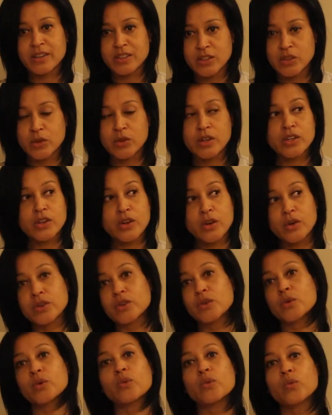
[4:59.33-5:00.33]
you can go
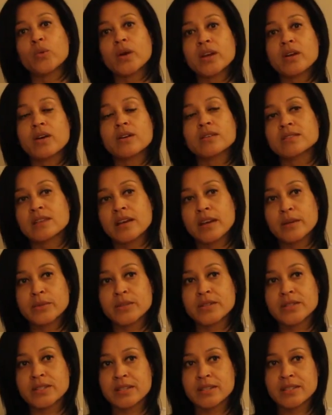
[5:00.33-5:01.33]
to one
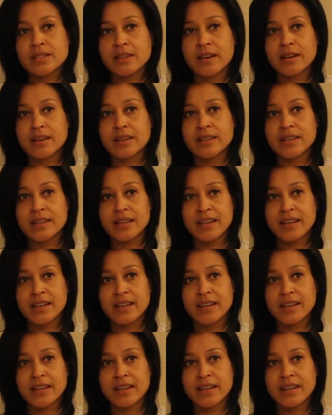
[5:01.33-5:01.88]
Alzheimer's society